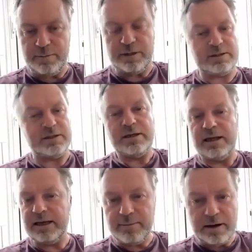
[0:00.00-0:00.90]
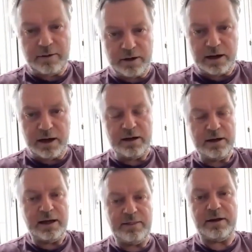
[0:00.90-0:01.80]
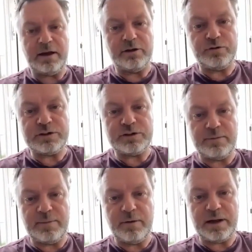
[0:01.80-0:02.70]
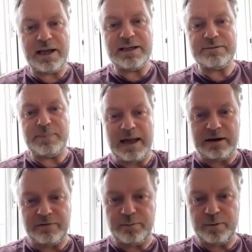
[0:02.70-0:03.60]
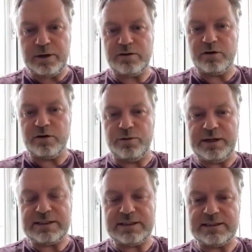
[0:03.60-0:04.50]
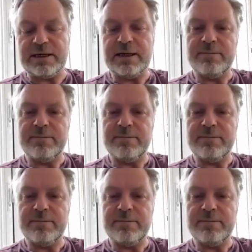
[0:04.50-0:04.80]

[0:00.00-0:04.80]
It's like America, and the countries that America has banned for political reasons.